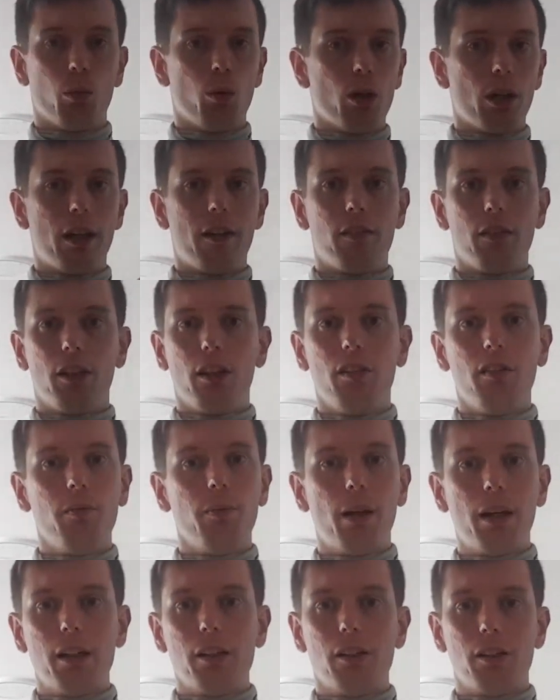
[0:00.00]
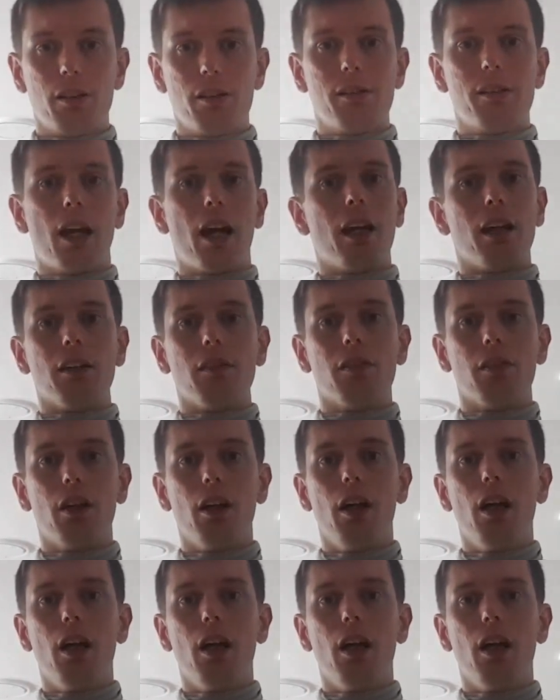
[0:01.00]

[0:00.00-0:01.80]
whatever you've managed to save,